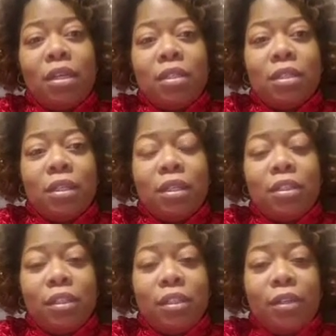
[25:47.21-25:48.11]
to
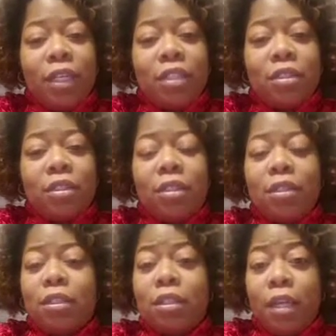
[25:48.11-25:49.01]
get your donations in,
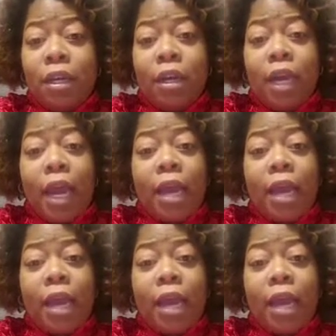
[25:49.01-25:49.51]
share,